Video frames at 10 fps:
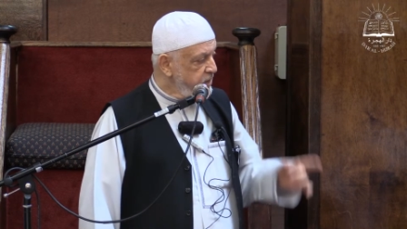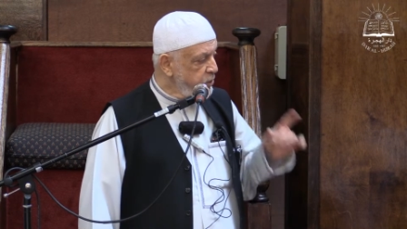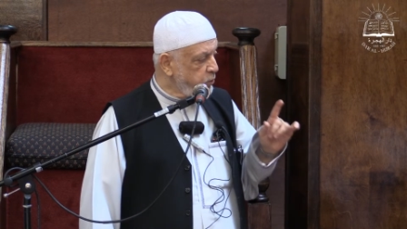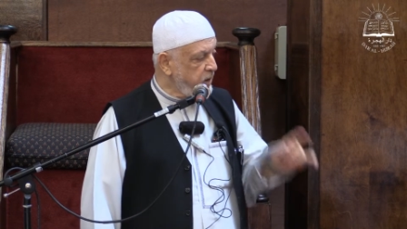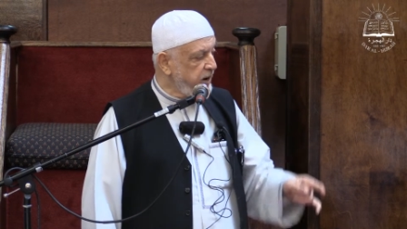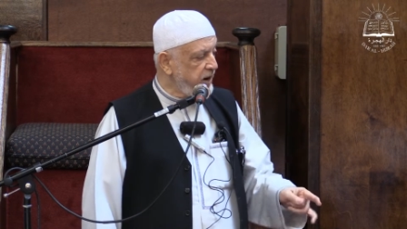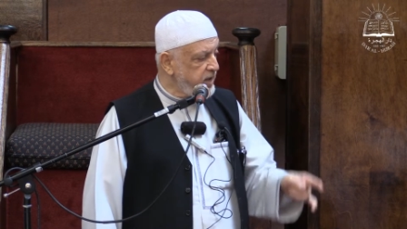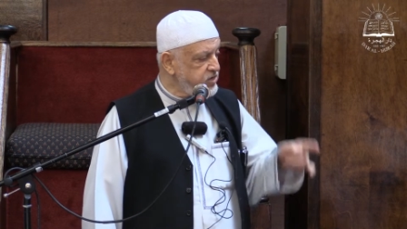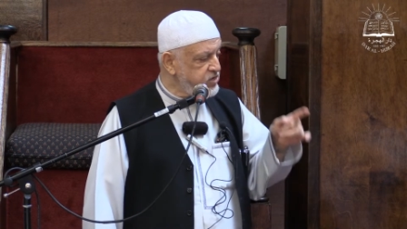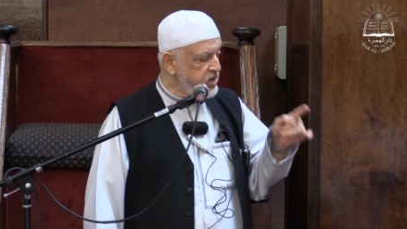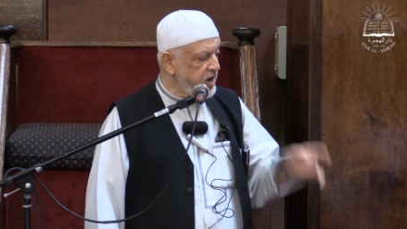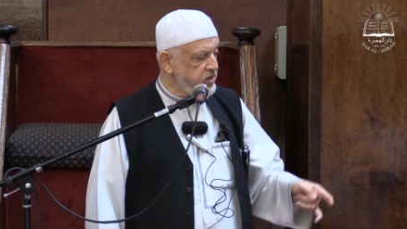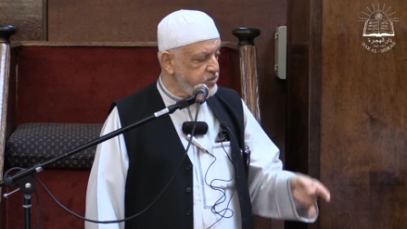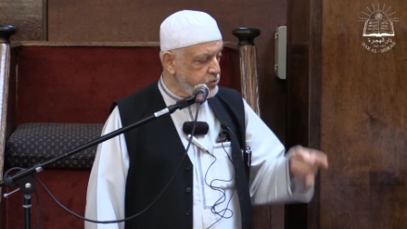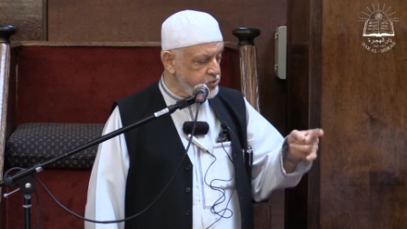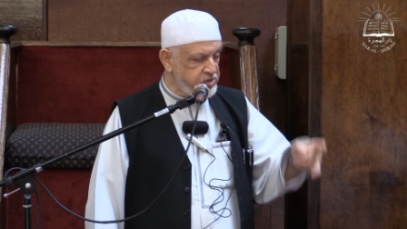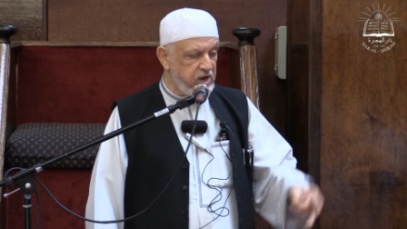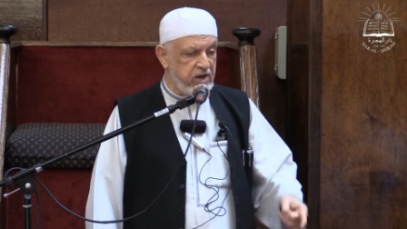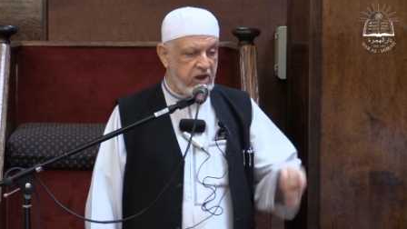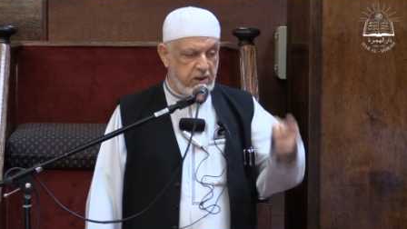you cannot judge to
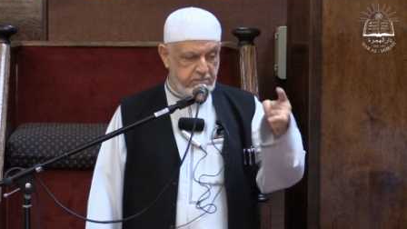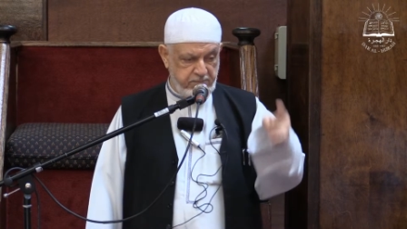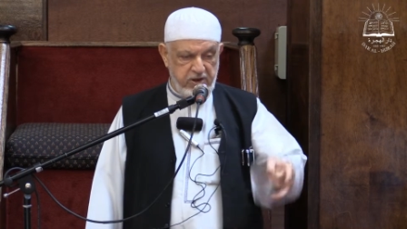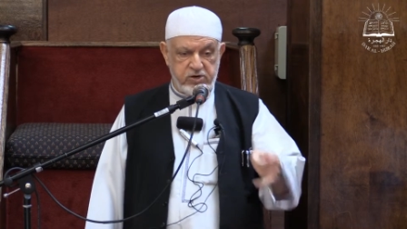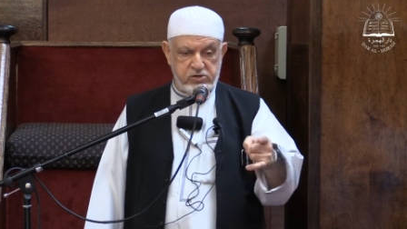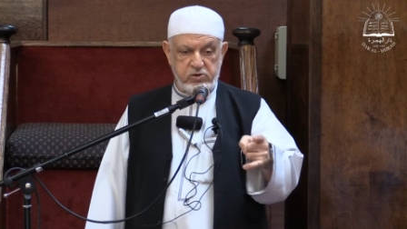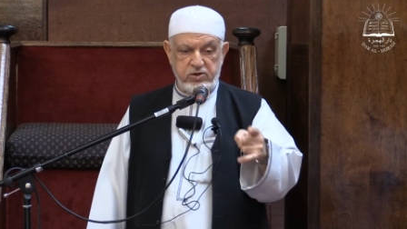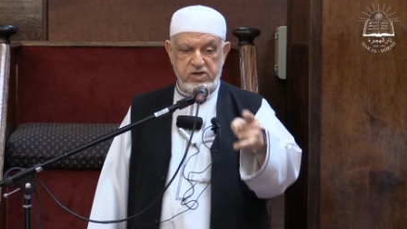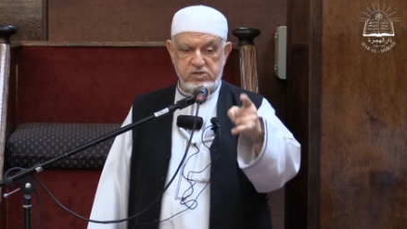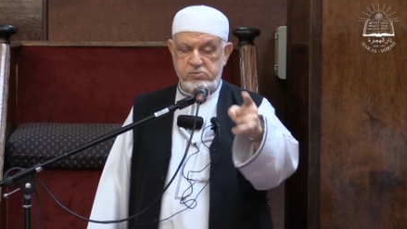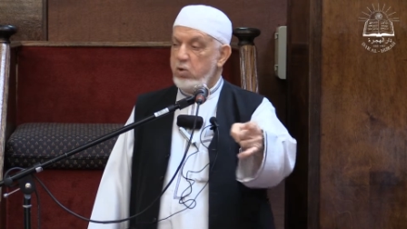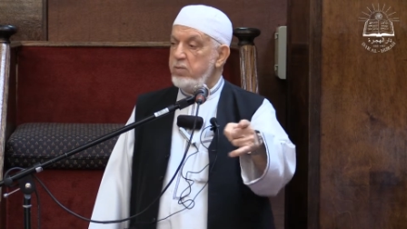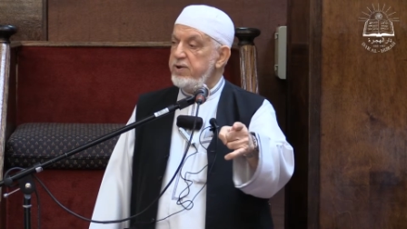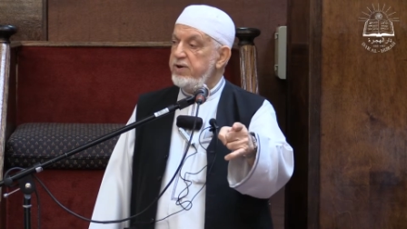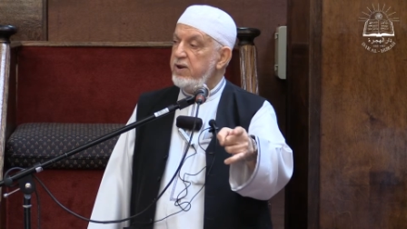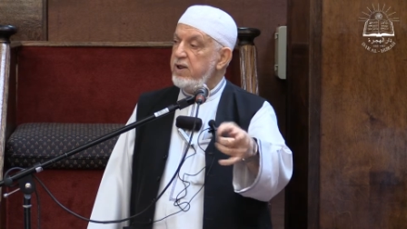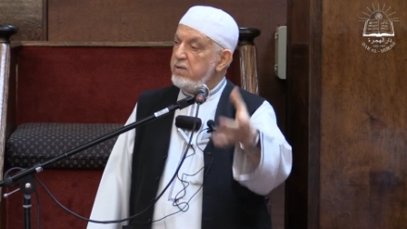say a person is mu'min,